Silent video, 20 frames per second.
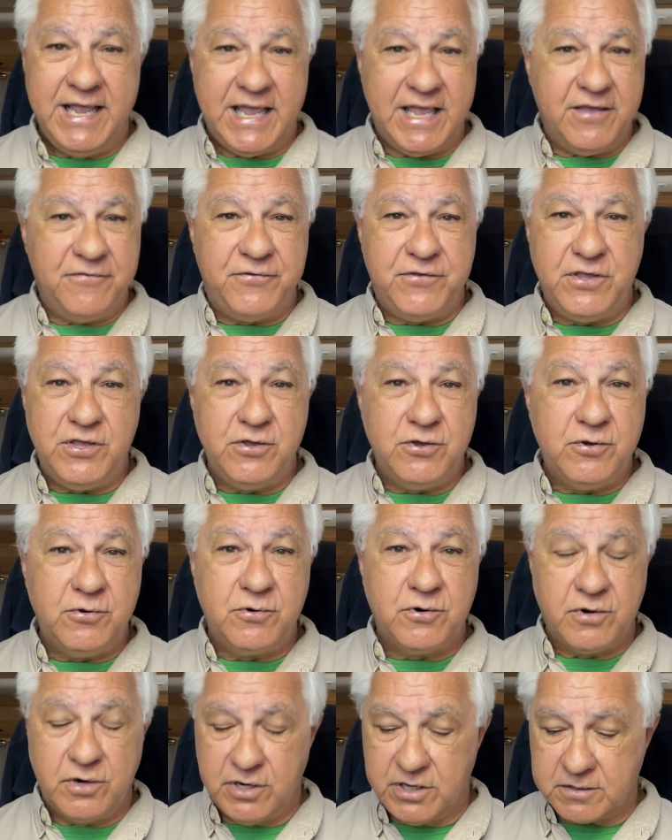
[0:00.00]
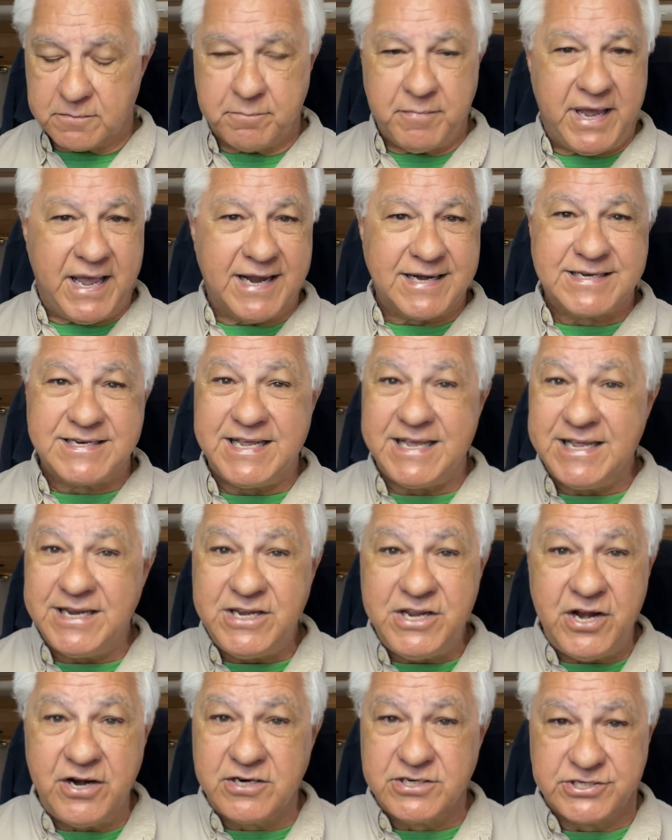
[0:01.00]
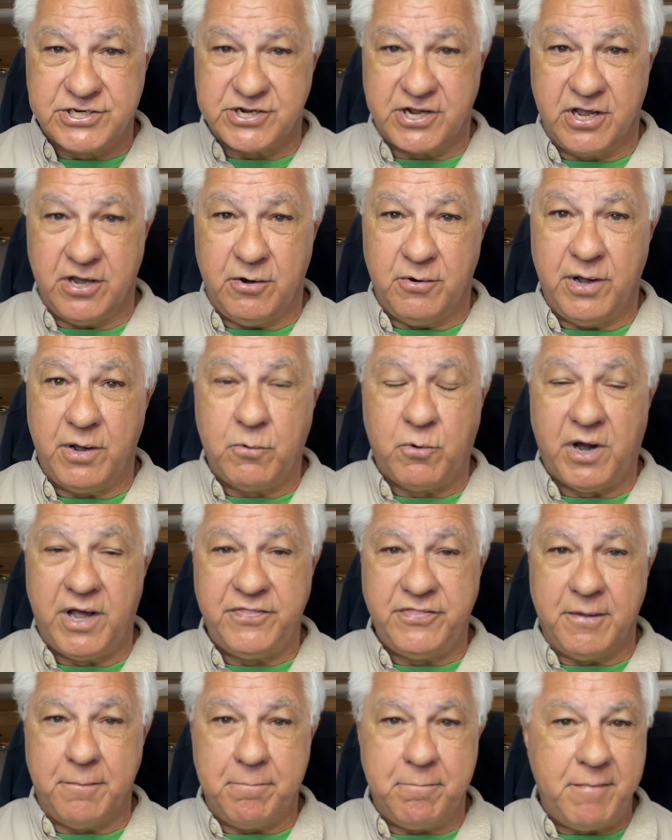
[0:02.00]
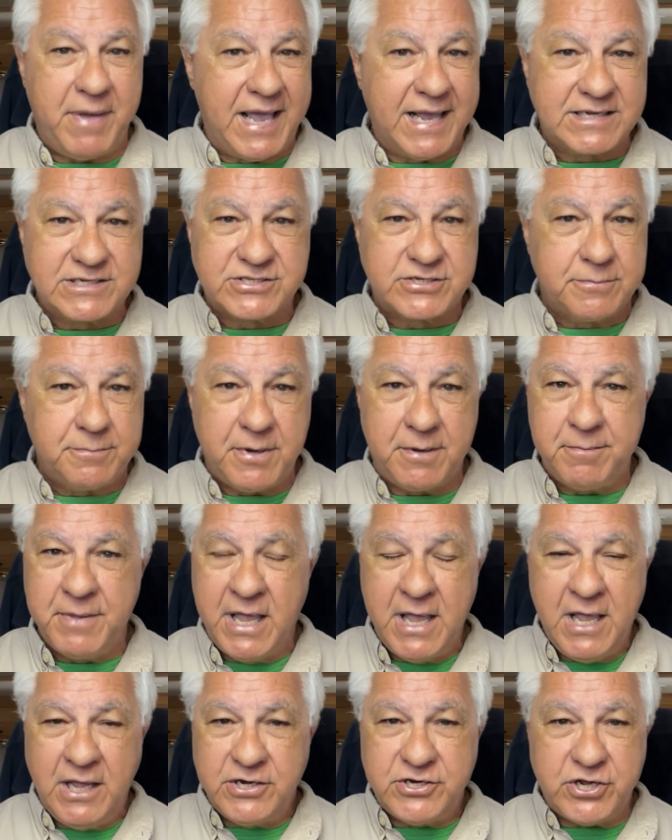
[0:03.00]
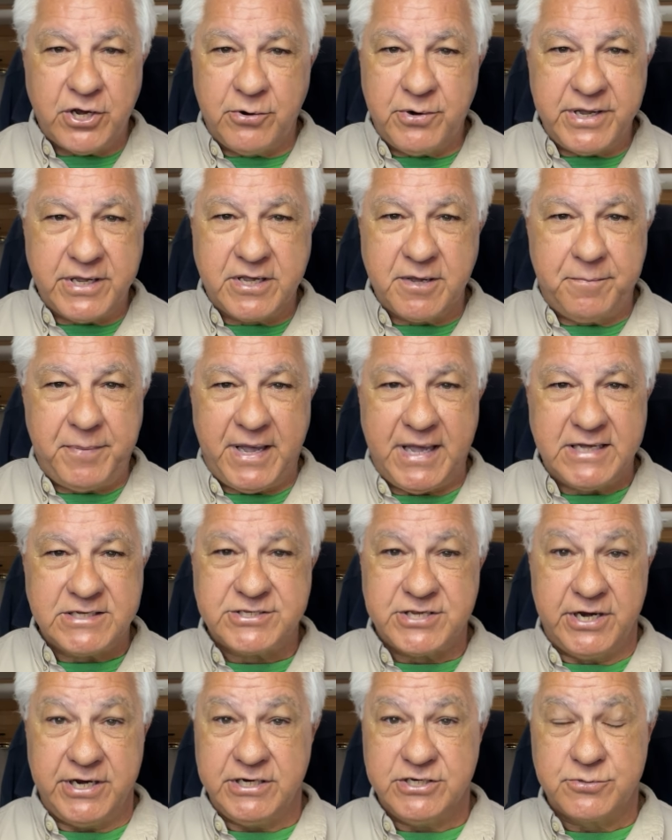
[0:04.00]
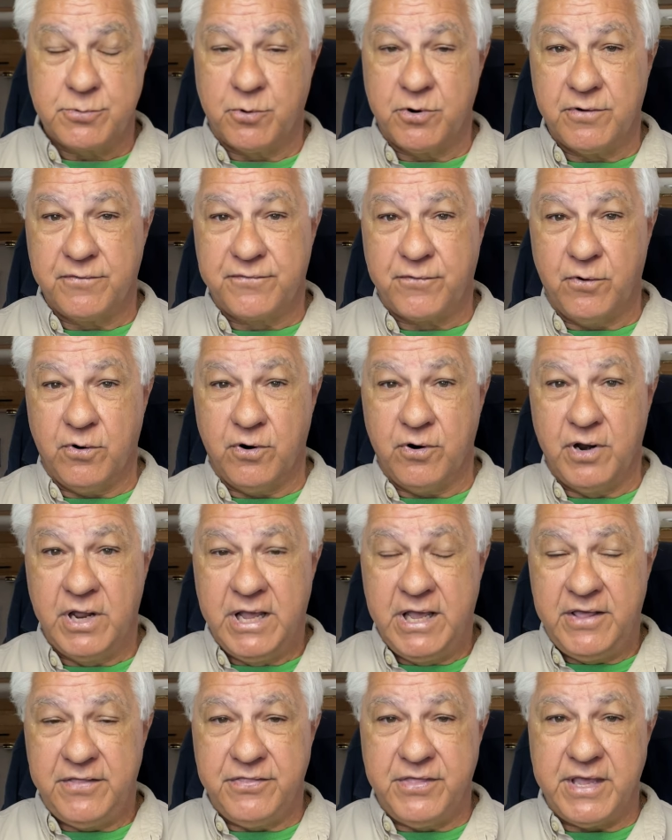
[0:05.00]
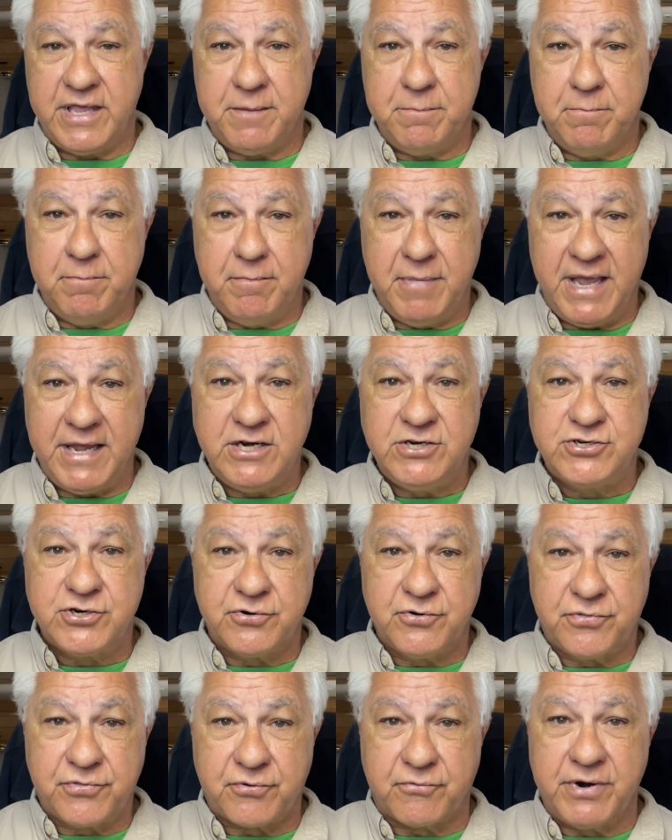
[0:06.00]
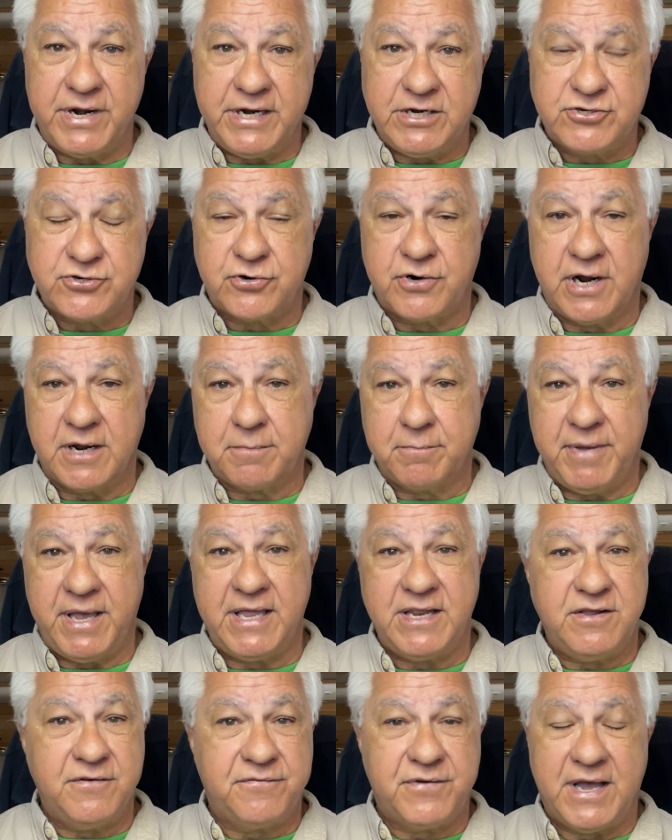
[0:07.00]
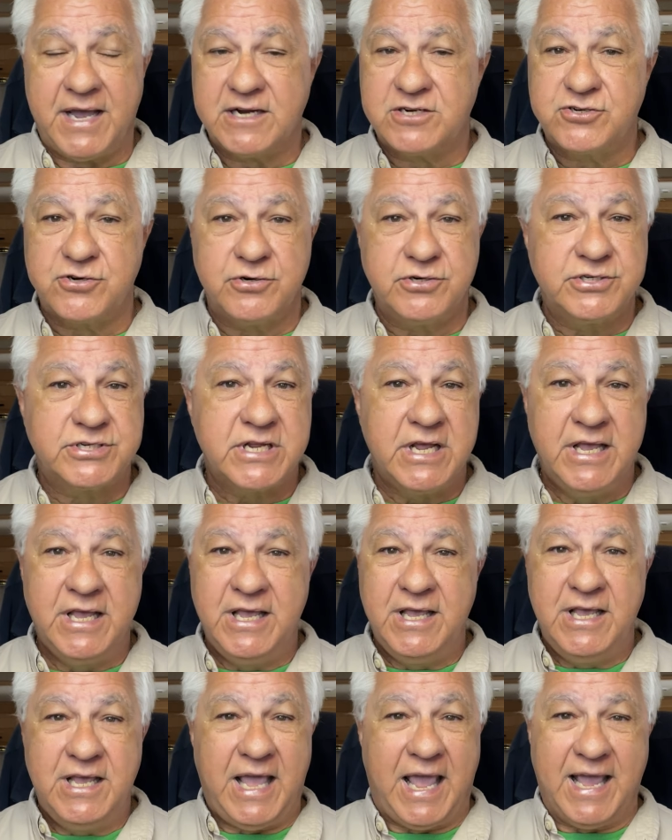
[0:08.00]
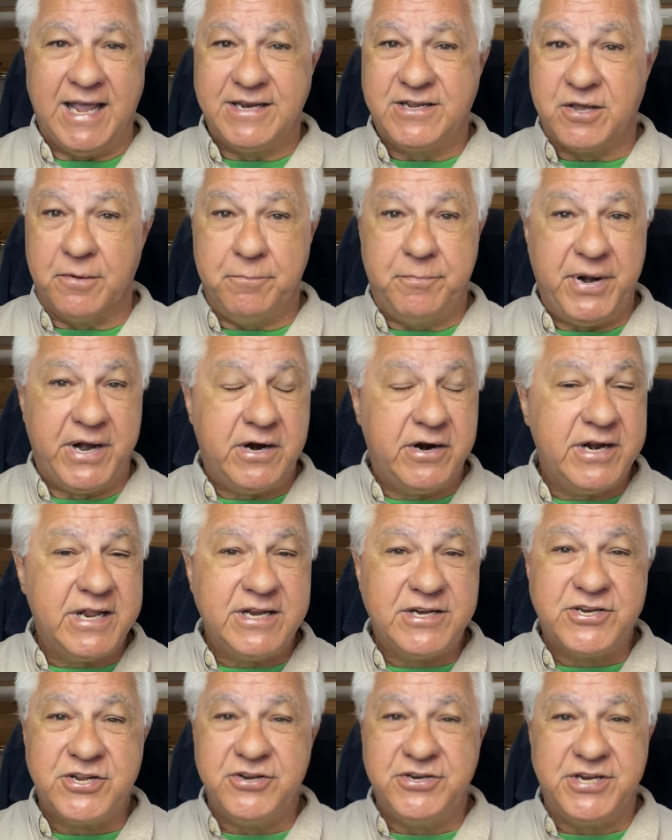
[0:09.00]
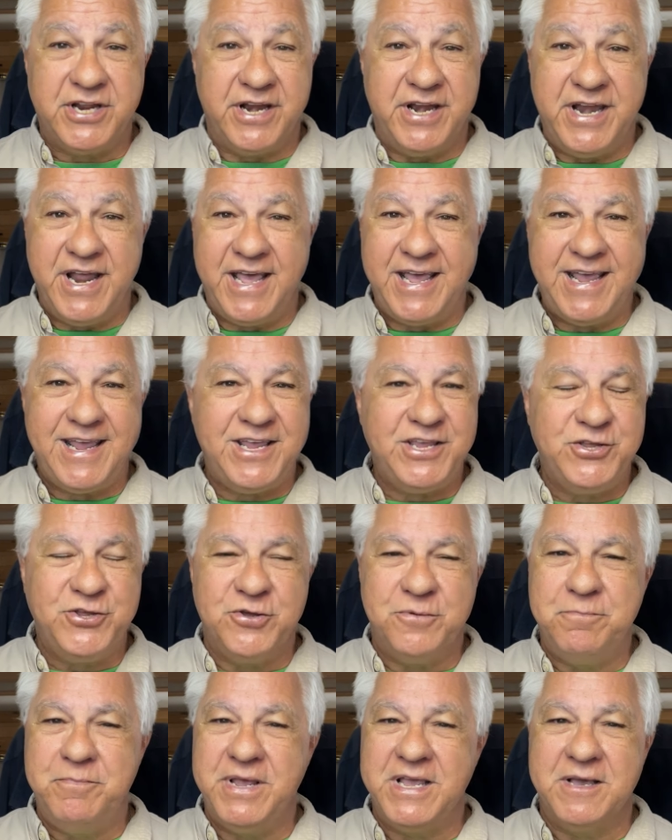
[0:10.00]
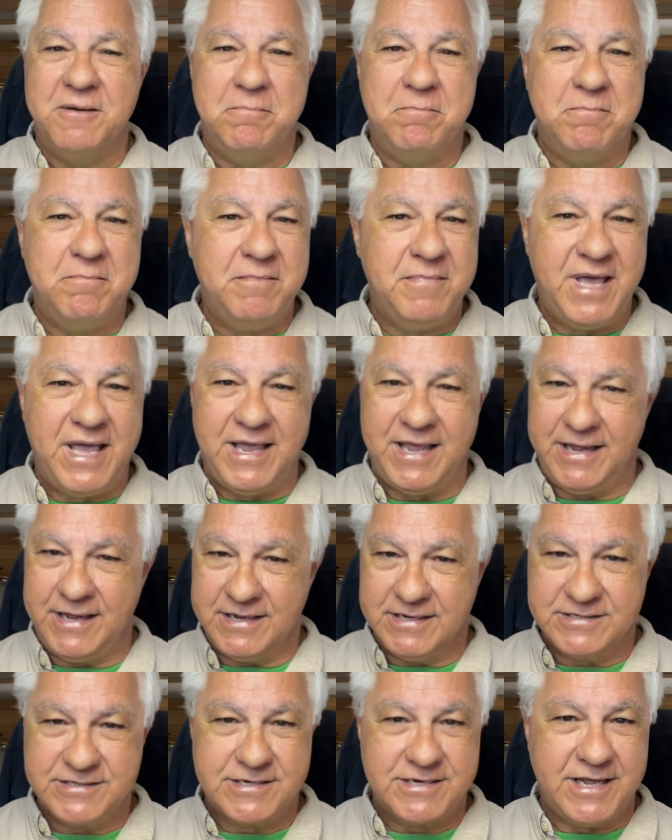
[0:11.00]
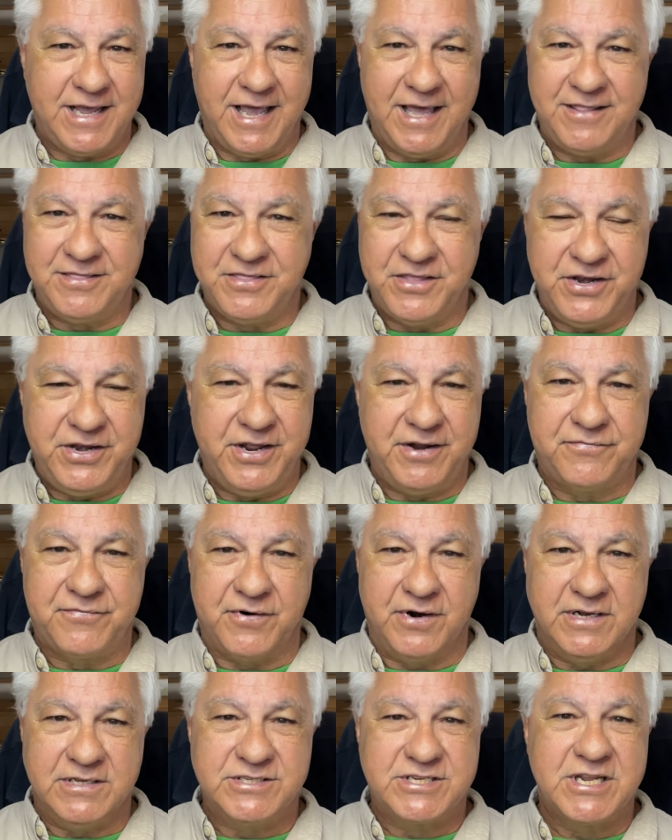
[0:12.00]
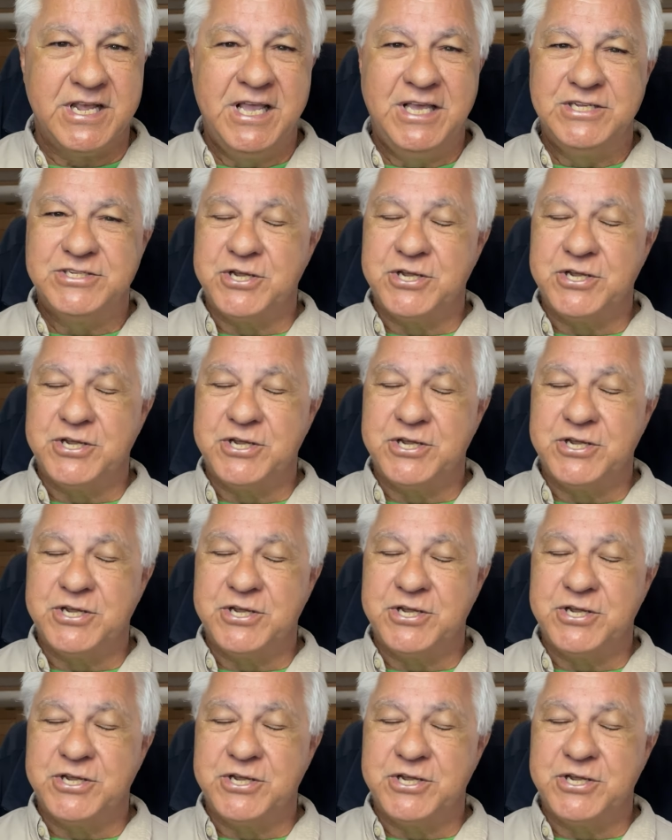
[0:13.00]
If you look back 10 years ago at what the maximum towing capacities were for the major three truck manufacturers, and compared it to today, you'd be amazed at the difference.